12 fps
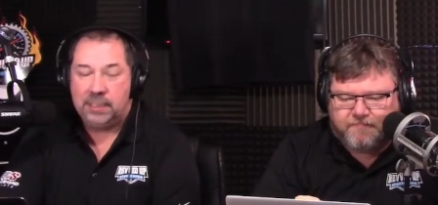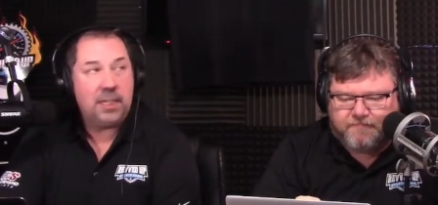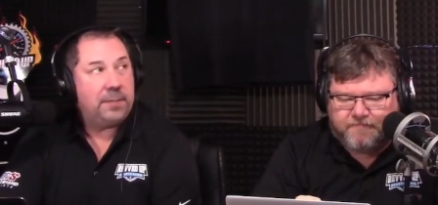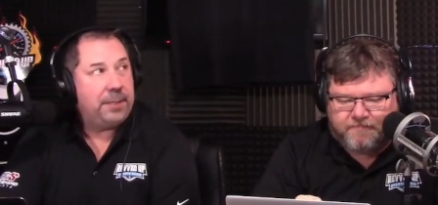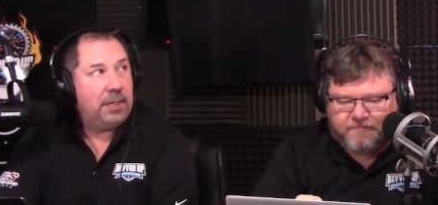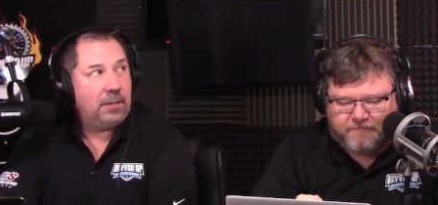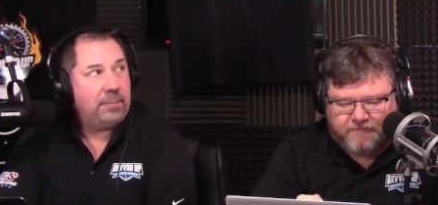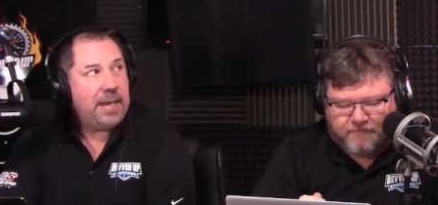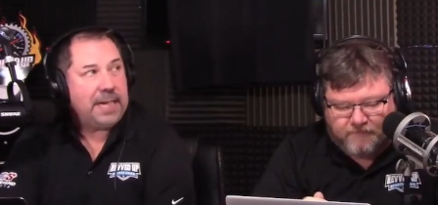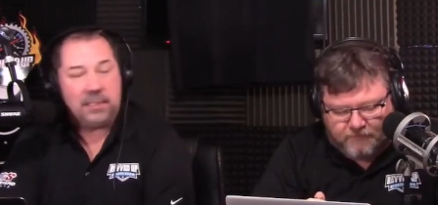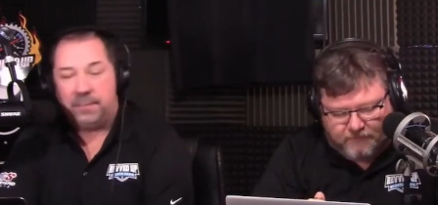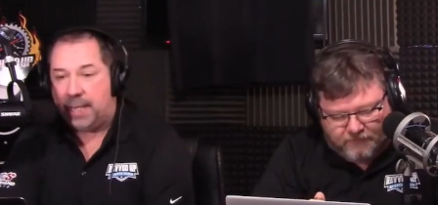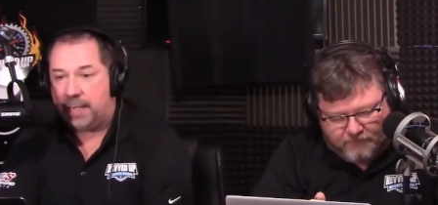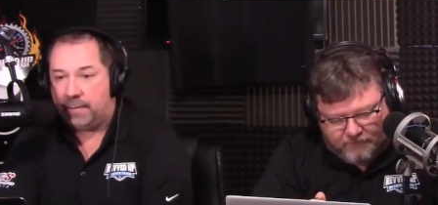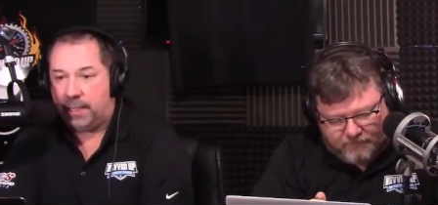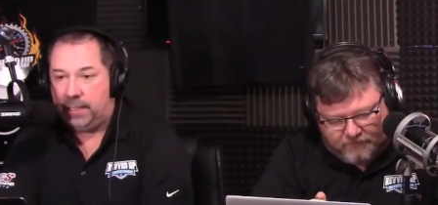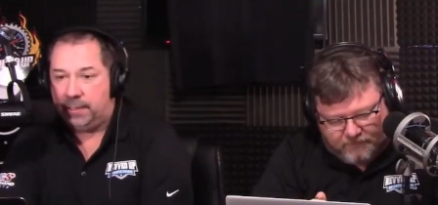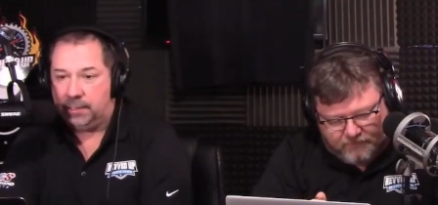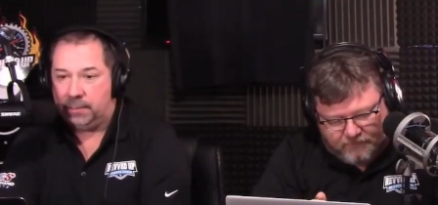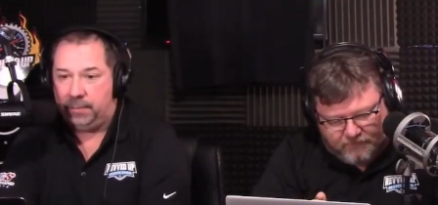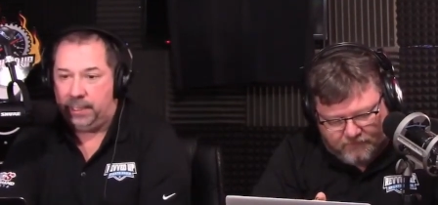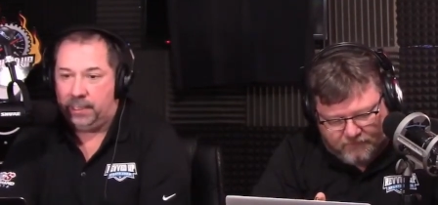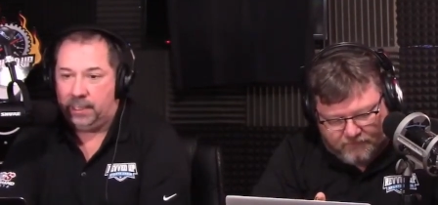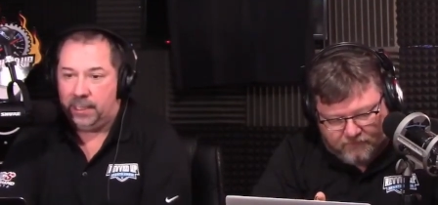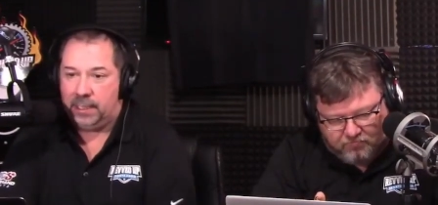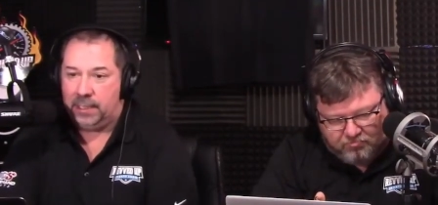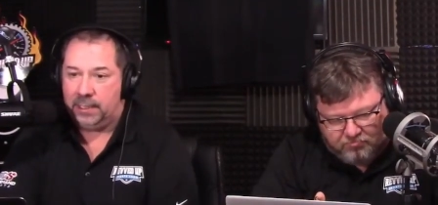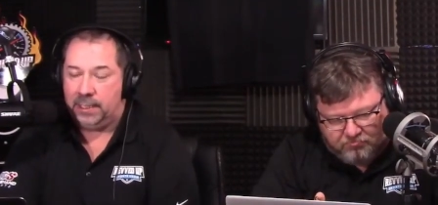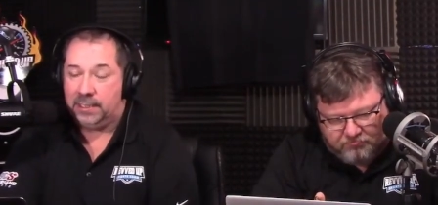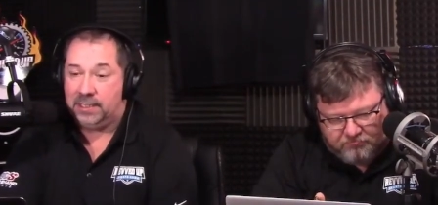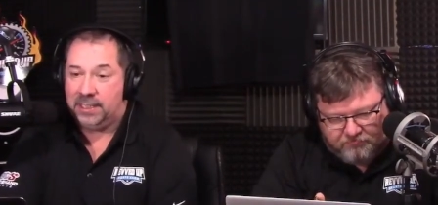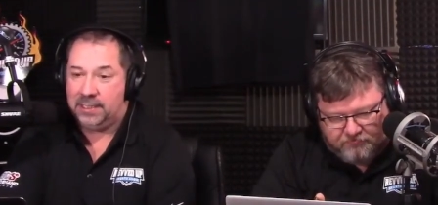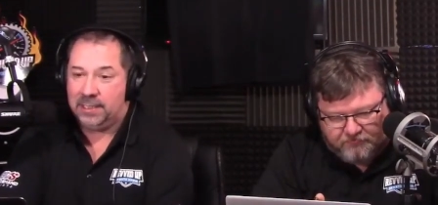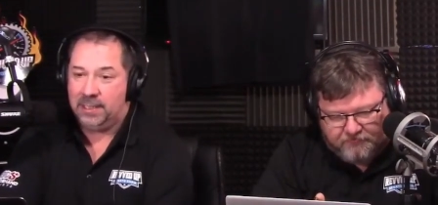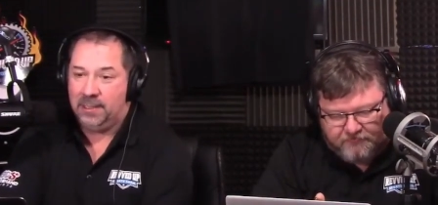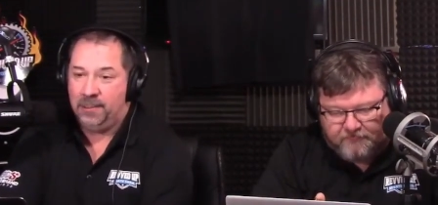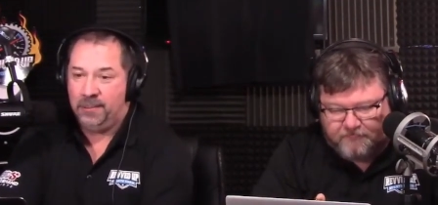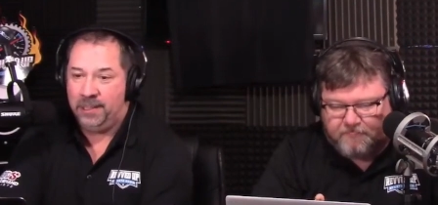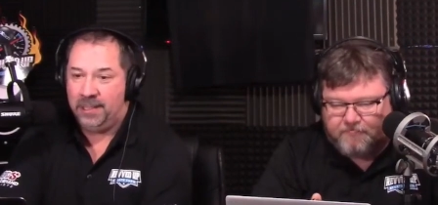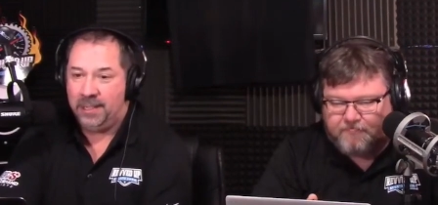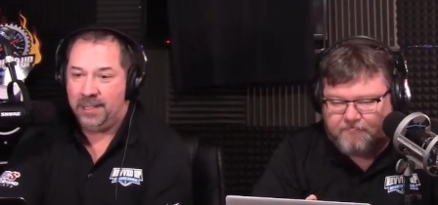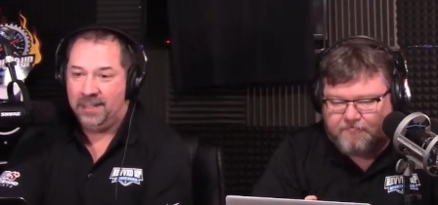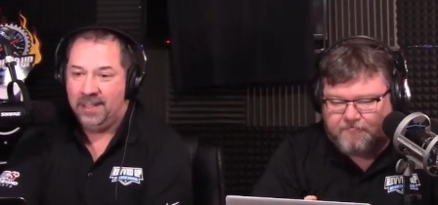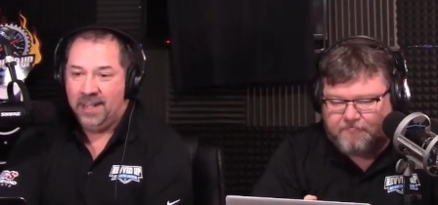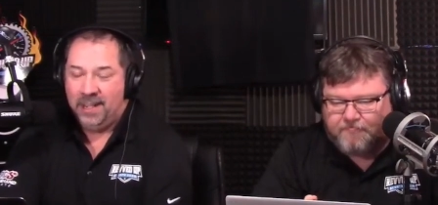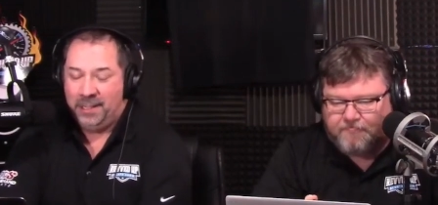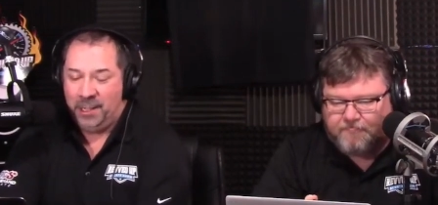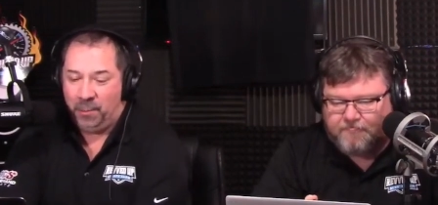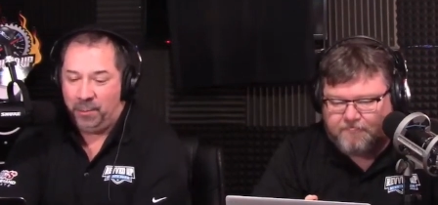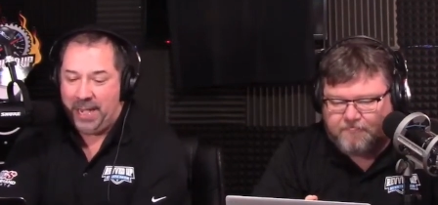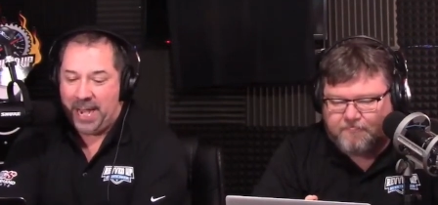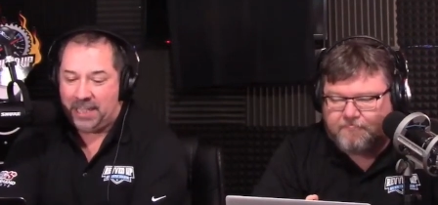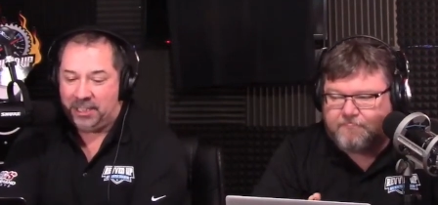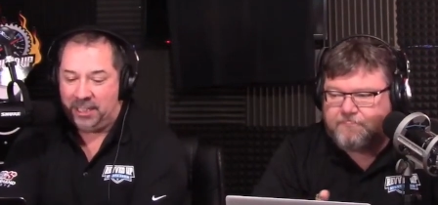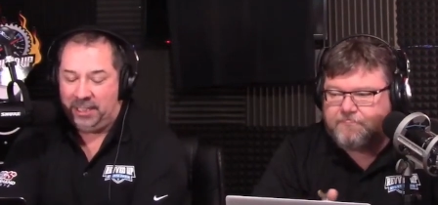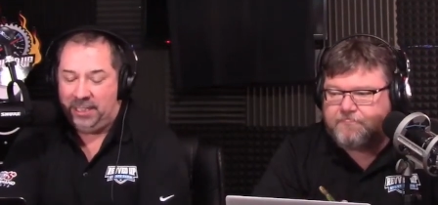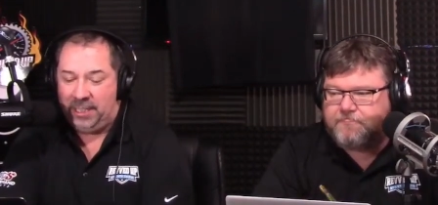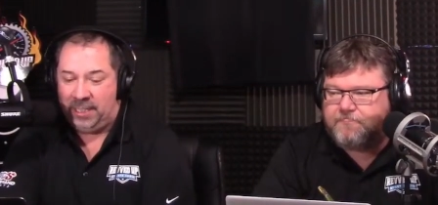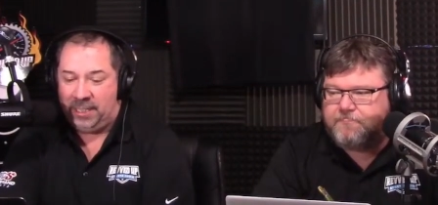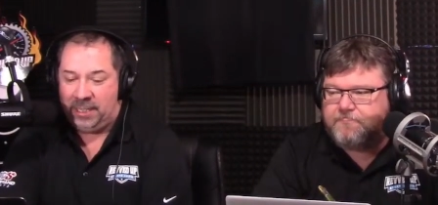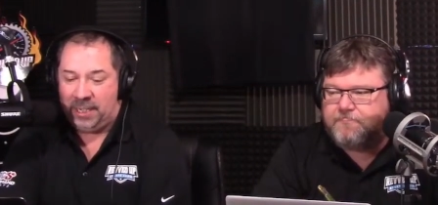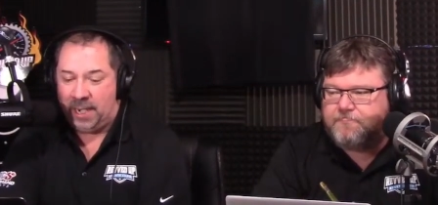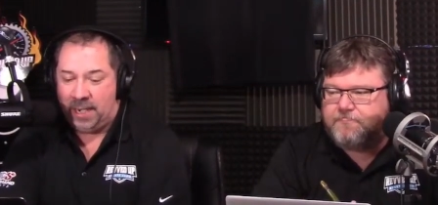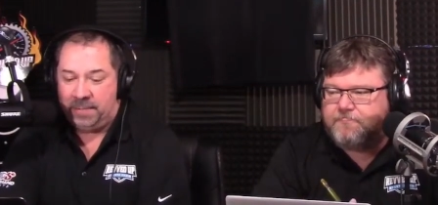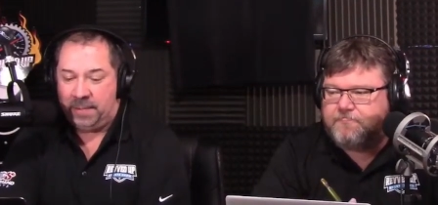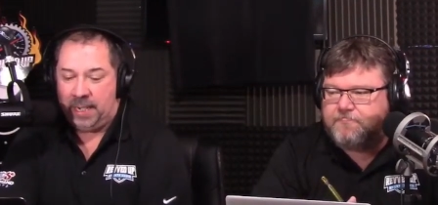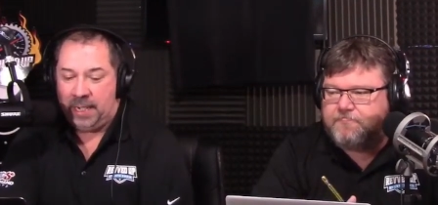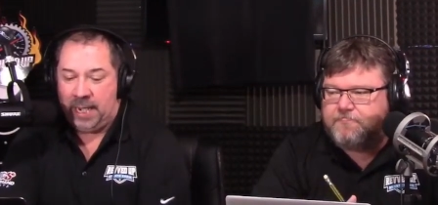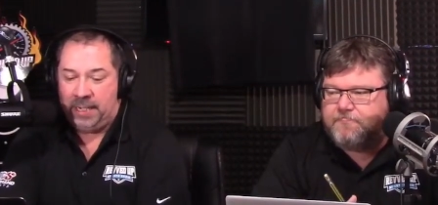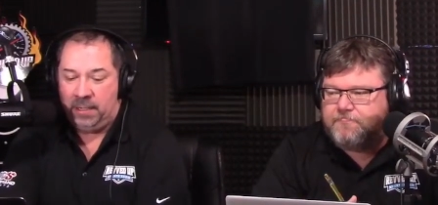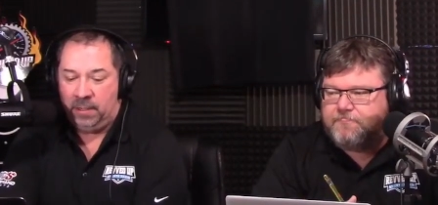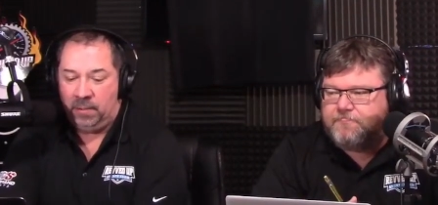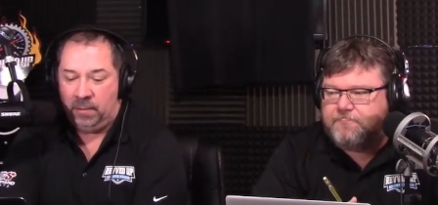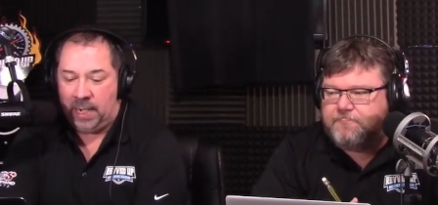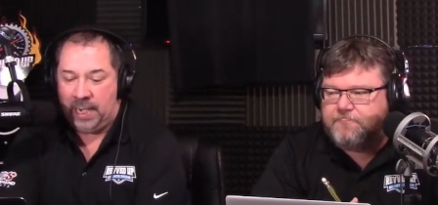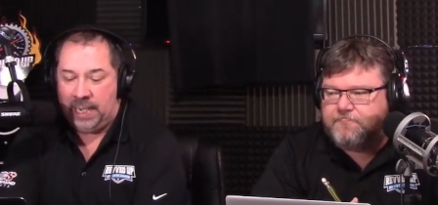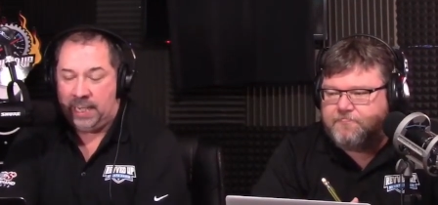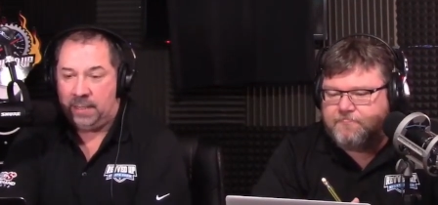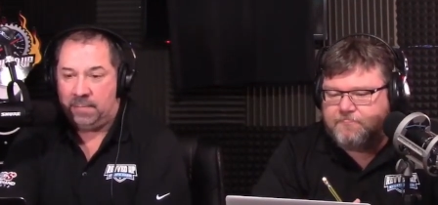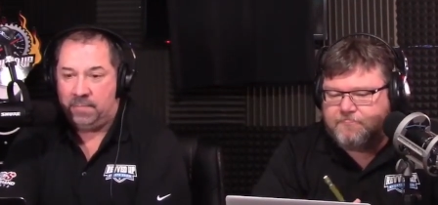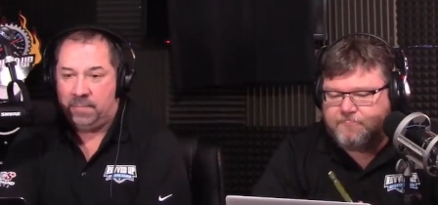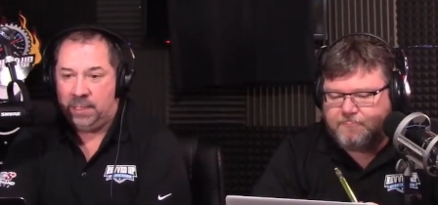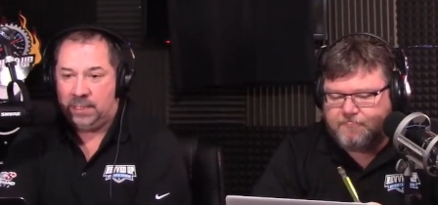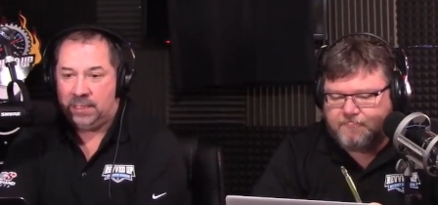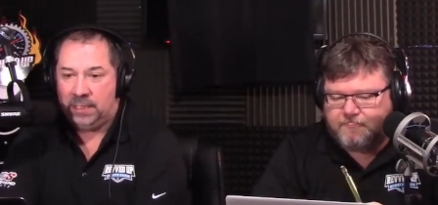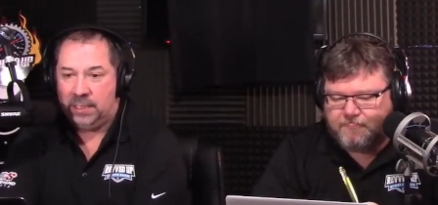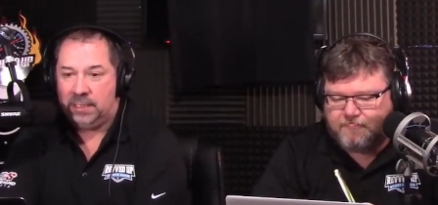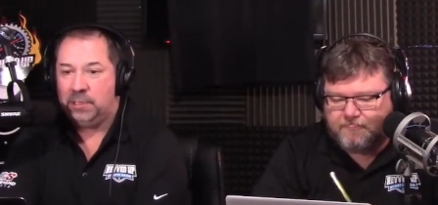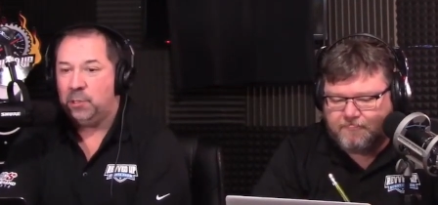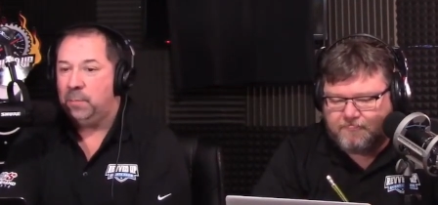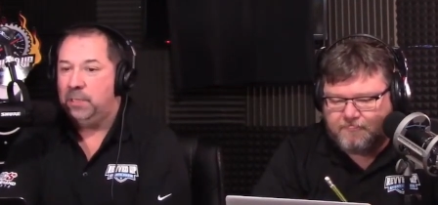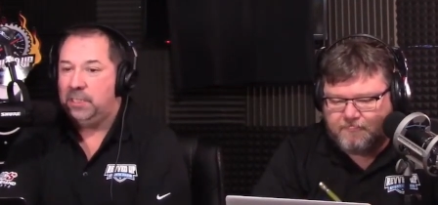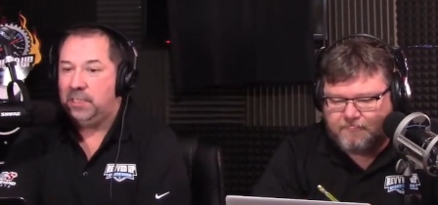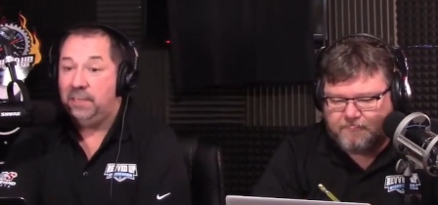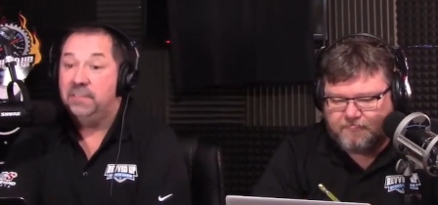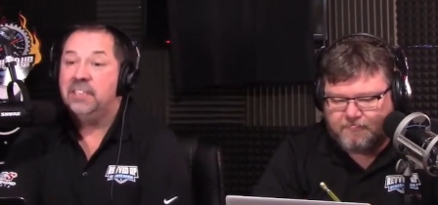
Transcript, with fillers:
Speaker 1: it's going to be all back to back right here as we uh, get set to go. And, uh, you know, we actually did. Uh, I know I had to miss uh, Storm and Steve